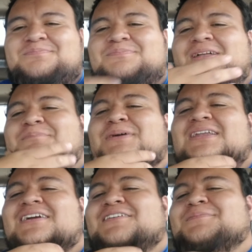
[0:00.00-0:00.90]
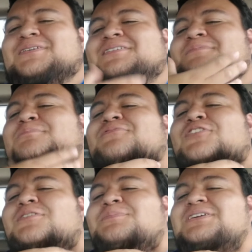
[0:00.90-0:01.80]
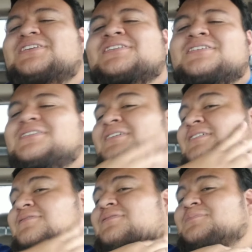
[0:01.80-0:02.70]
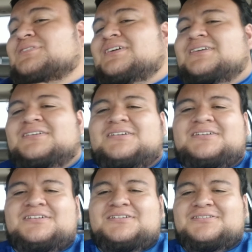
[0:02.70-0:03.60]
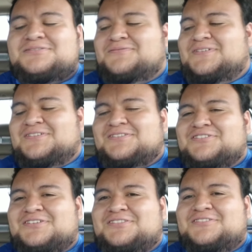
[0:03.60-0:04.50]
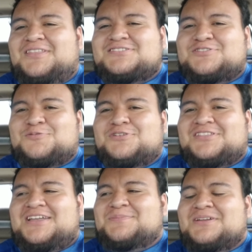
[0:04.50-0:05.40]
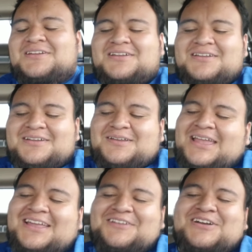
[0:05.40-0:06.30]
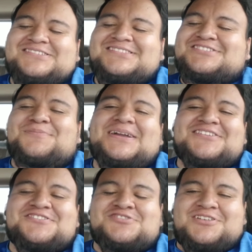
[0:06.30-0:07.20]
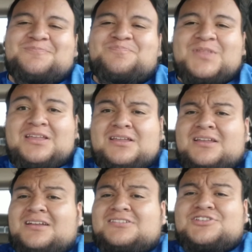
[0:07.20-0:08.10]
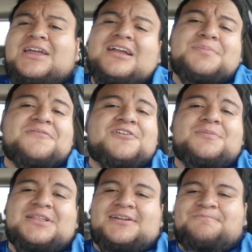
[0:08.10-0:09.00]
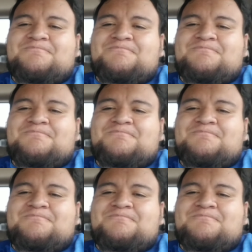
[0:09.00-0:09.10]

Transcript: like bed hair, but for the beard from when I took a nice little quick nap. Anyways, let's go back to the story. So I hang up the phone on my dad,